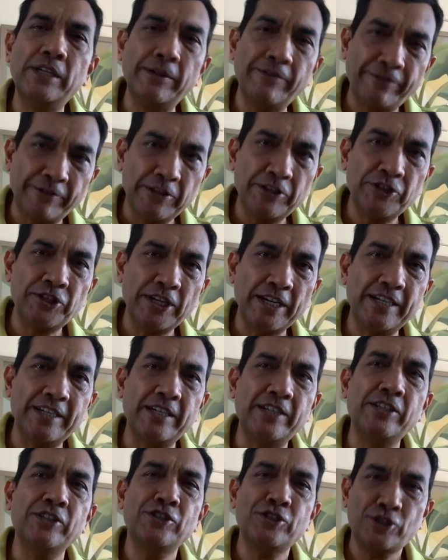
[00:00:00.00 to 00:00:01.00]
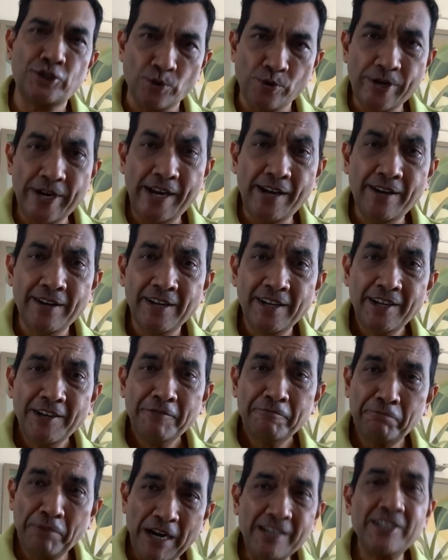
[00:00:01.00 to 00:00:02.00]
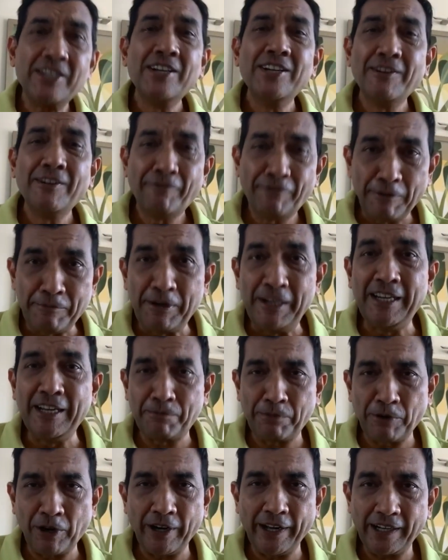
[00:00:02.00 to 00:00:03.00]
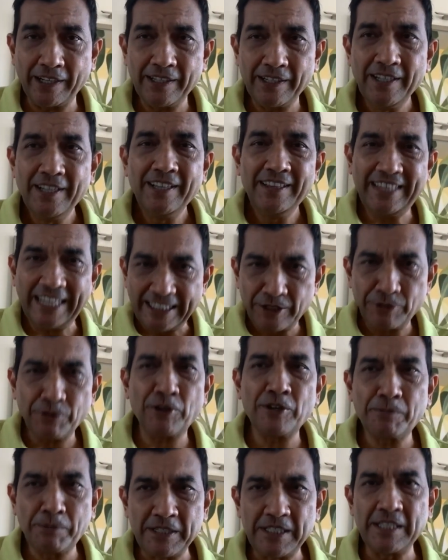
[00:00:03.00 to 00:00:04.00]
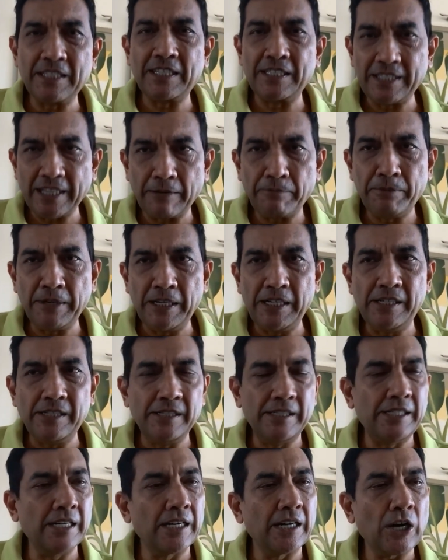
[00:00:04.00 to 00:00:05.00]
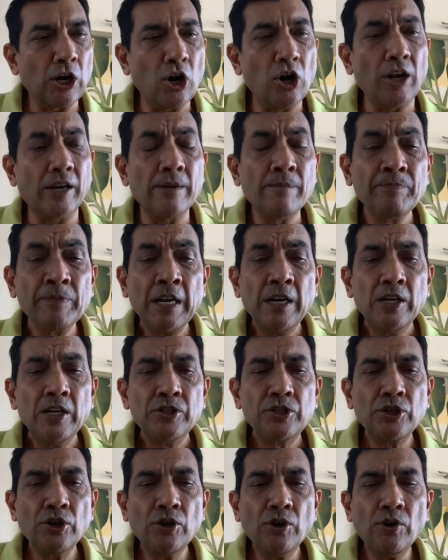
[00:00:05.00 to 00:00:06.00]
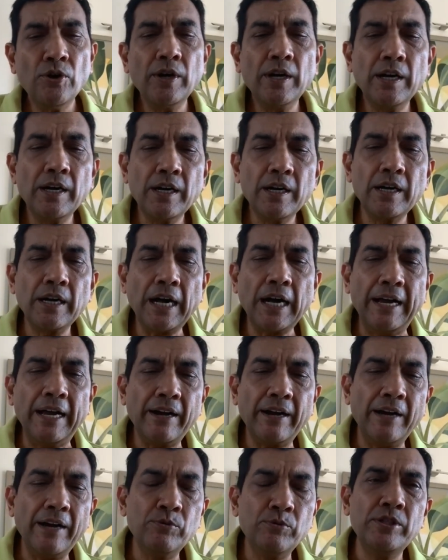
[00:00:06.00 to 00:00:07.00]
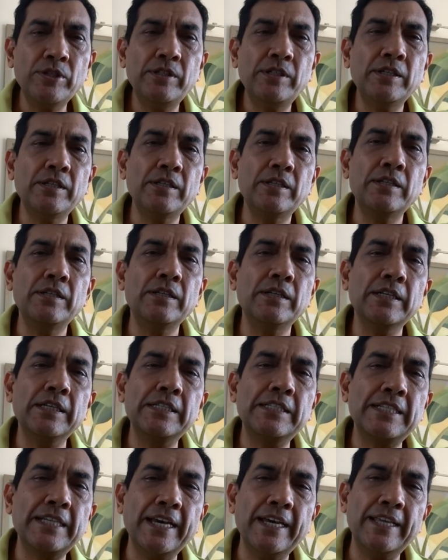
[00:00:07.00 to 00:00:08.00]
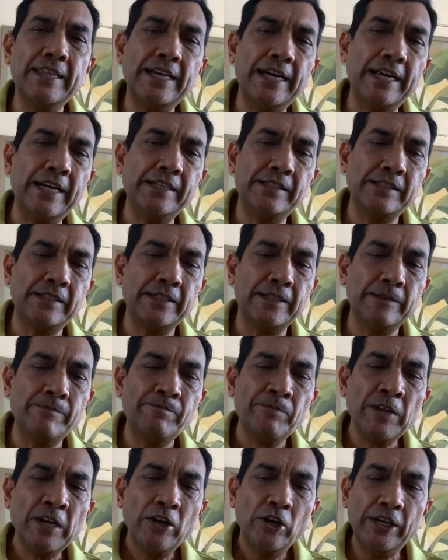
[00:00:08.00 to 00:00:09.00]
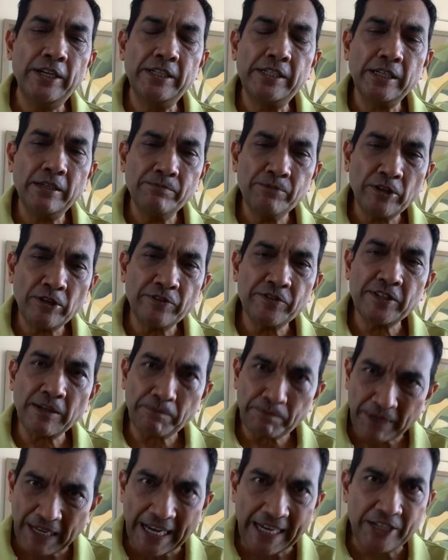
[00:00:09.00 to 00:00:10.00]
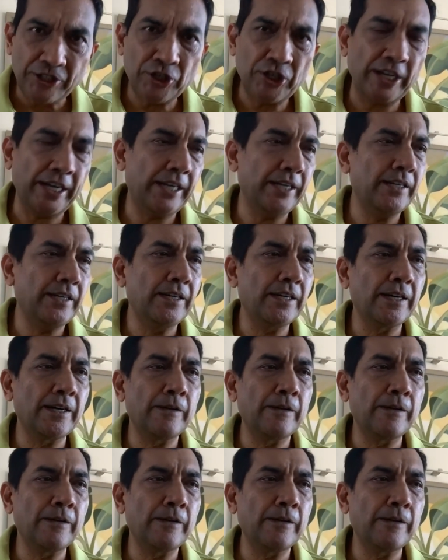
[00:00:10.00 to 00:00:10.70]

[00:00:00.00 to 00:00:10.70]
differentiated story, but familiar product. That's what businesses are built uh, on. So uh, I, I, would uh, say that in terms of supply chain,